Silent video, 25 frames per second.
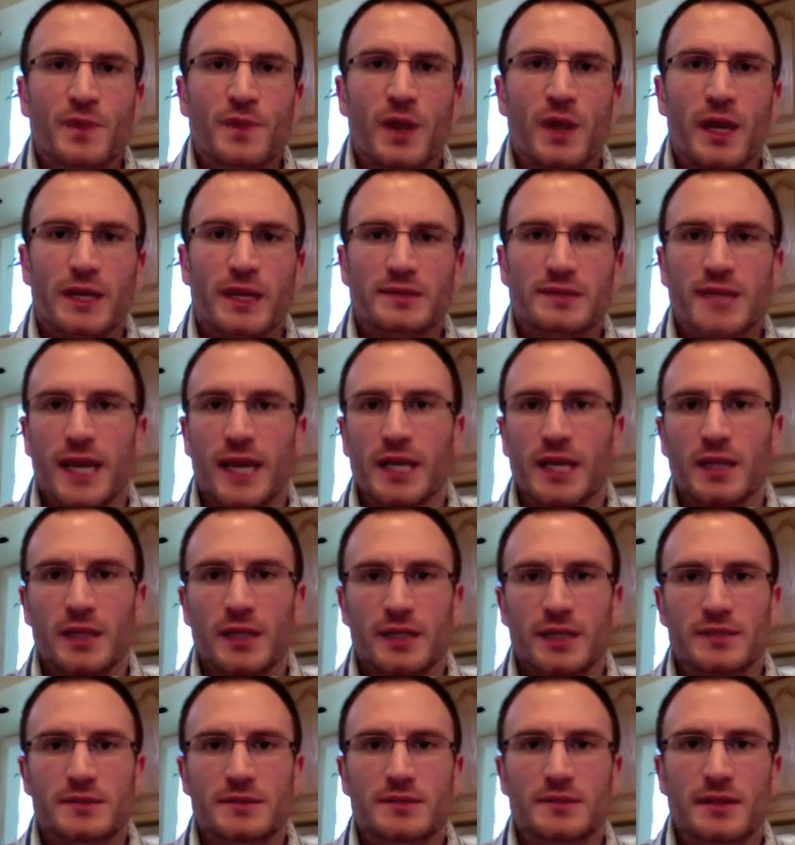I could title
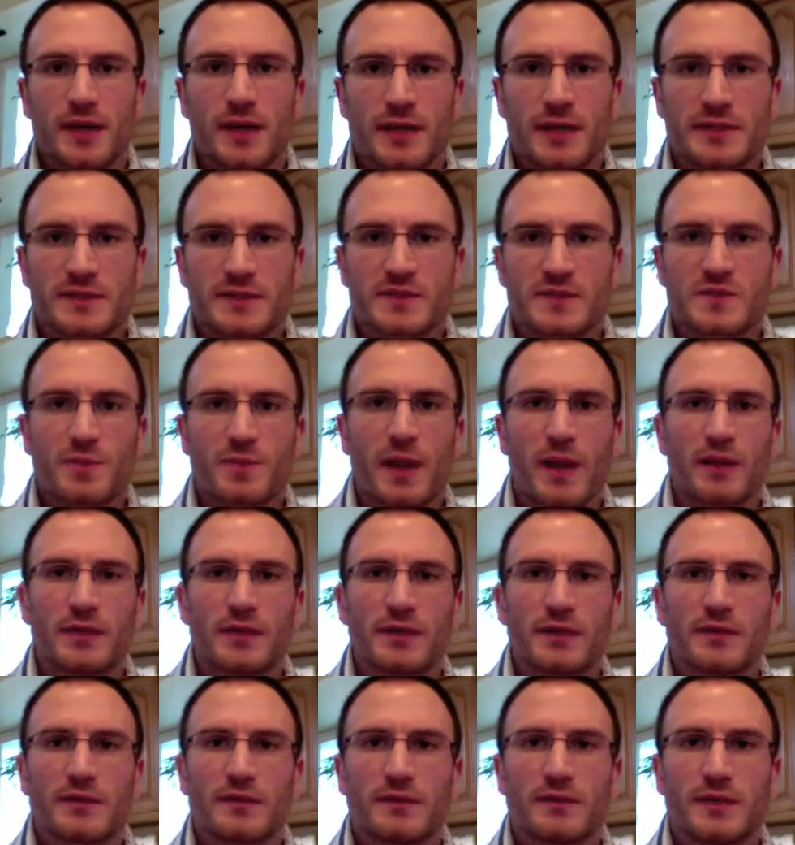it
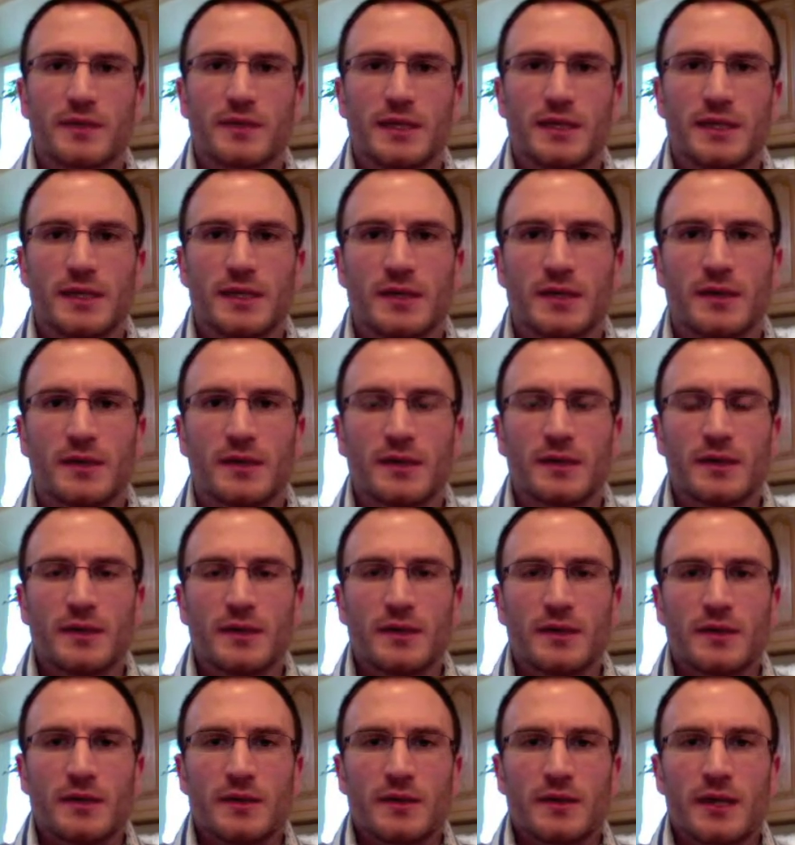Dispelling the
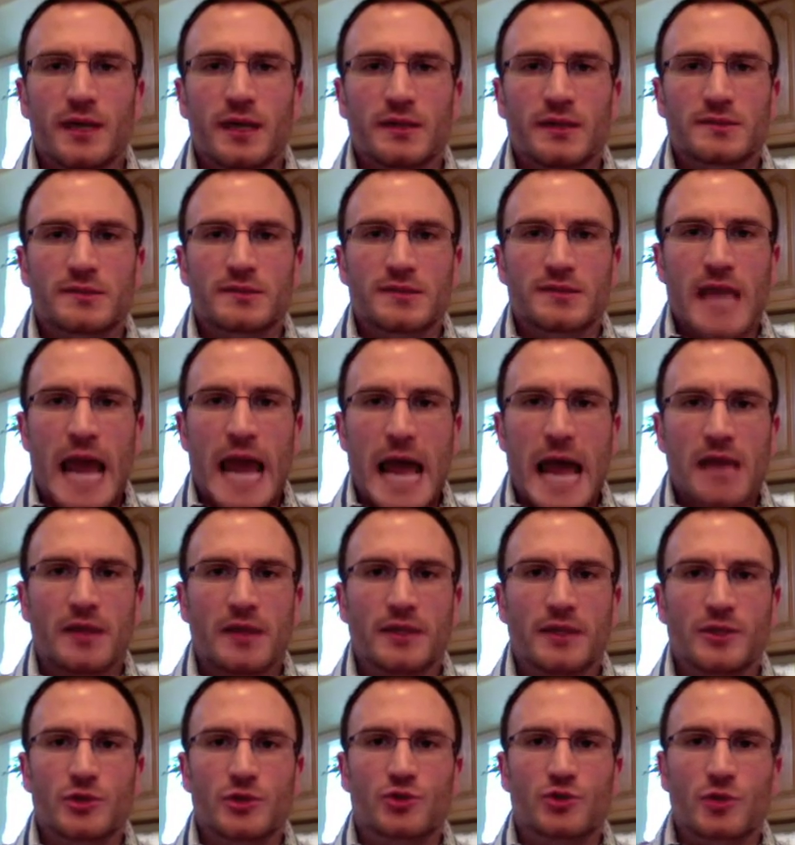It's
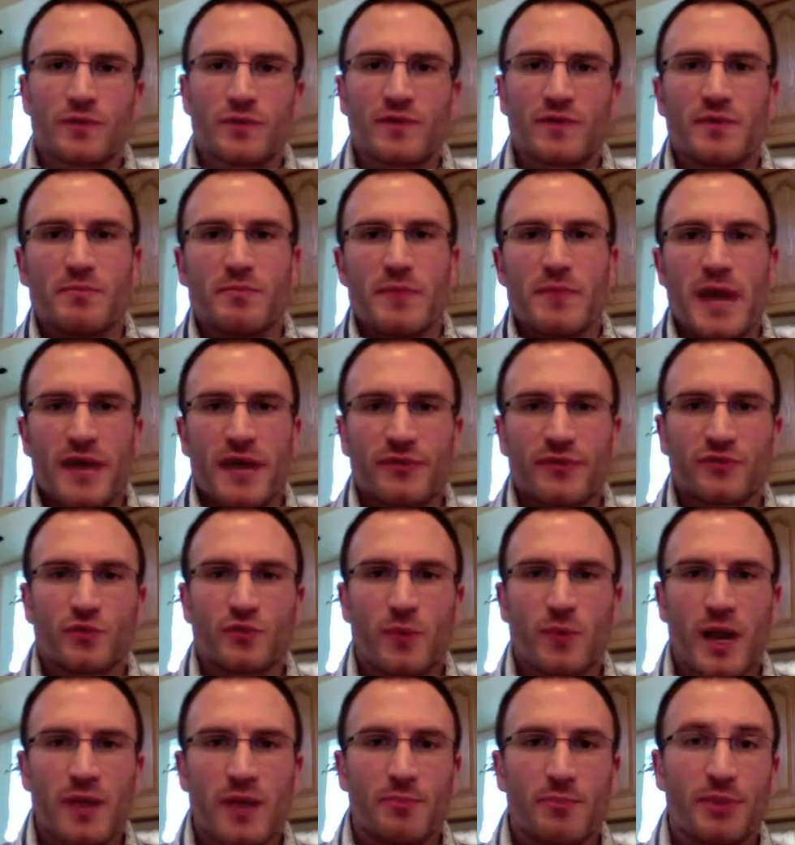Talent Driven Myth. So, in
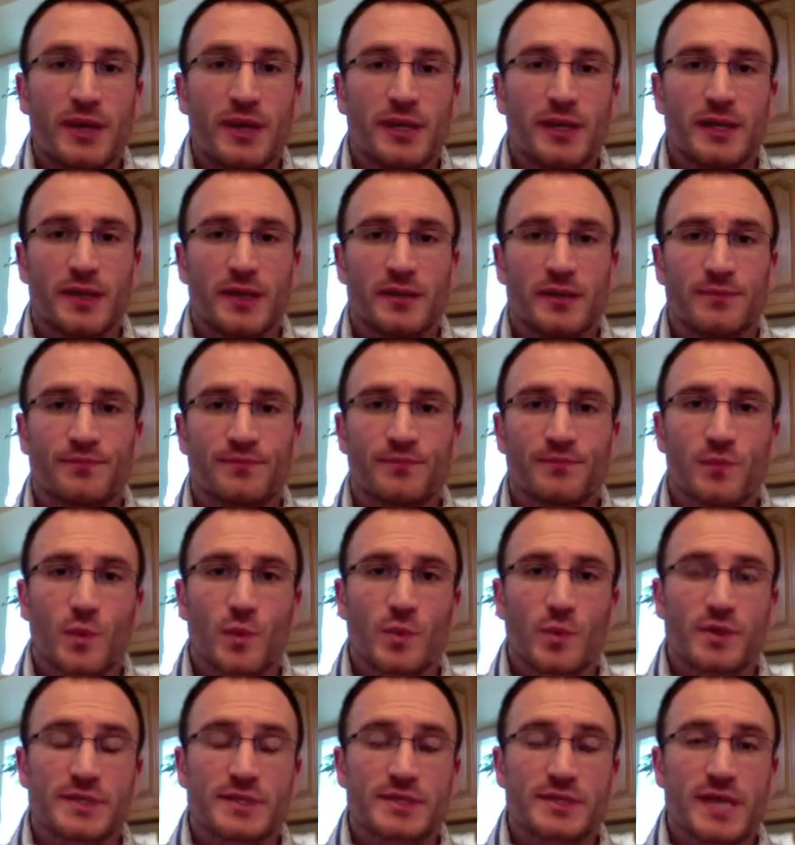my opinion, when
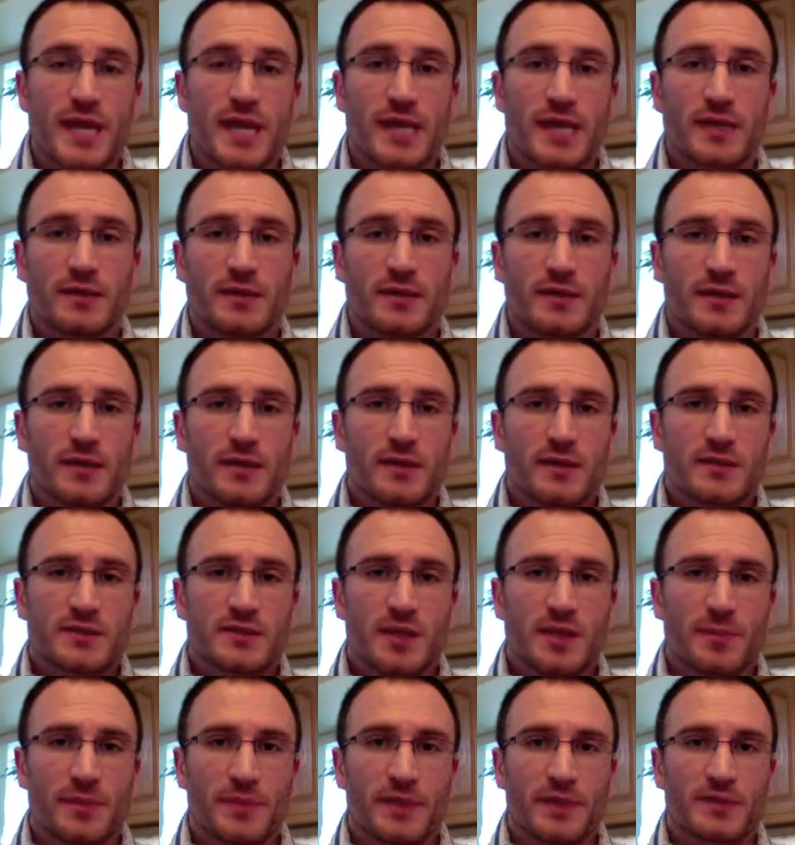we say
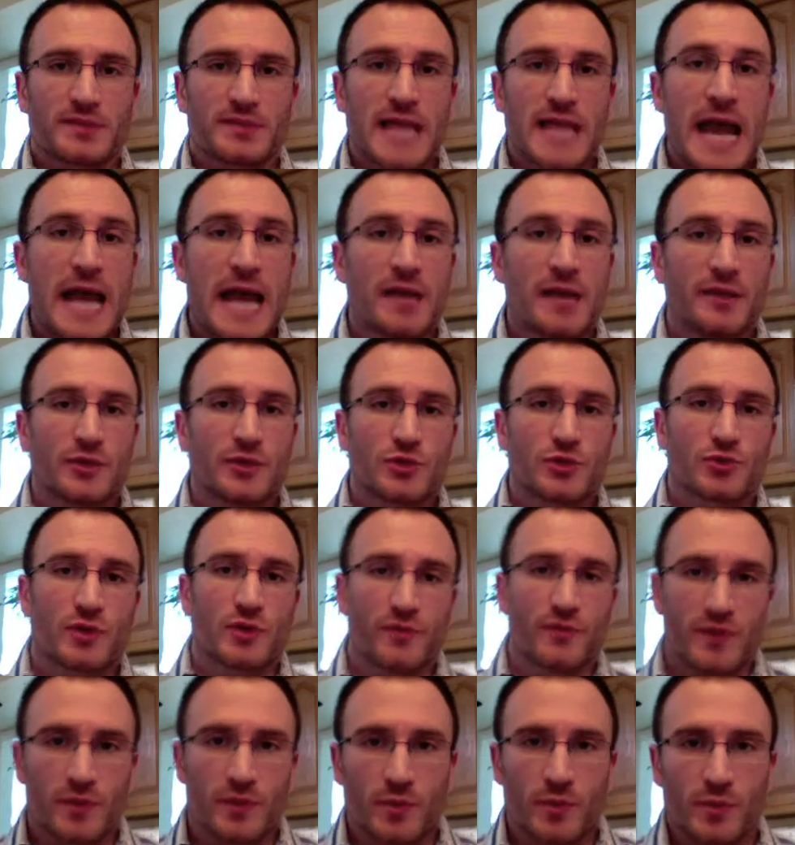something's talent
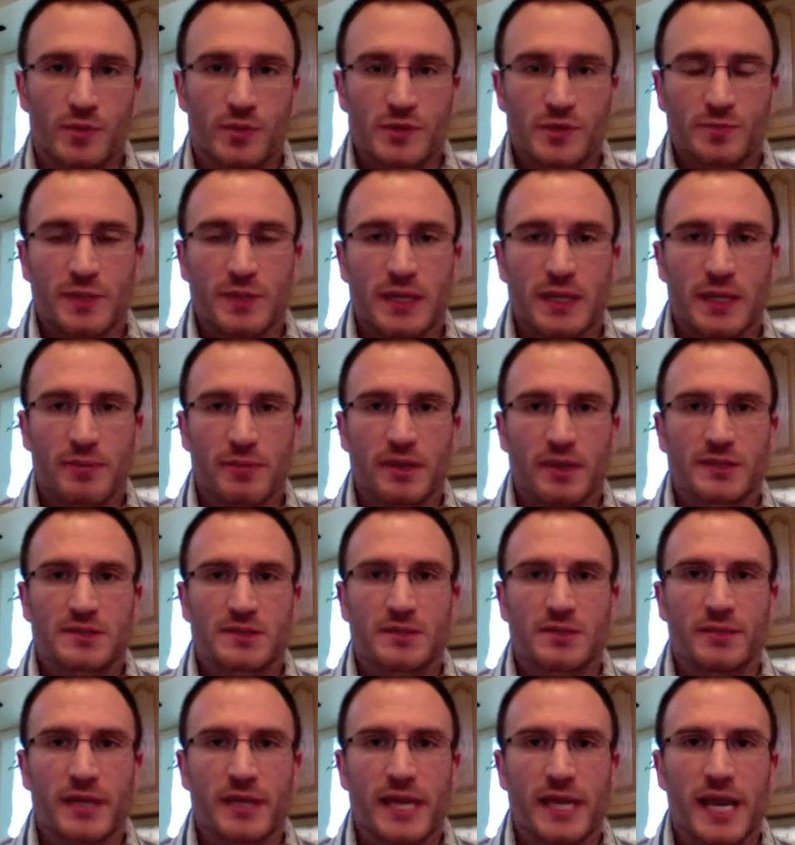driven, when we're speaking about
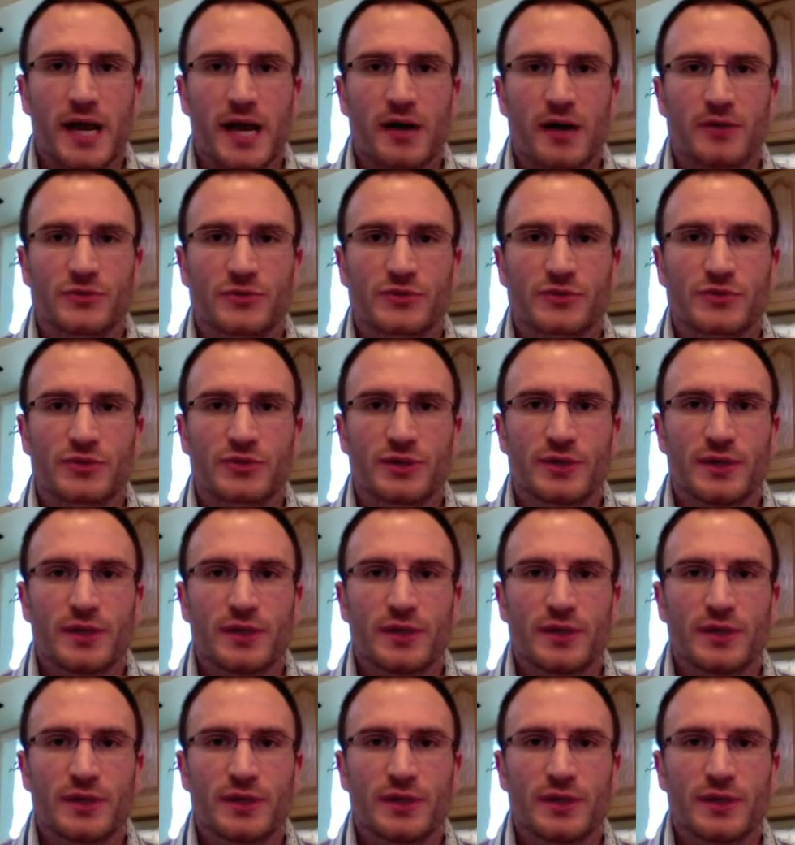somebody else,